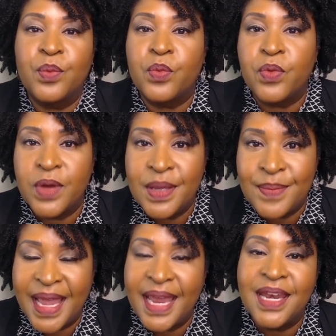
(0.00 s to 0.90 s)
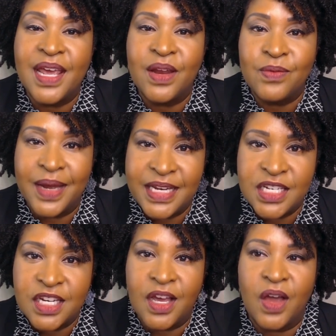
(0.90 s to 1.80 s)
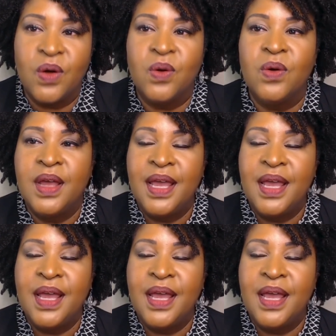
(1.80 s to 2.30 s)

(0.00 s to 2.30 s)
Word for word: pre made and ready to go,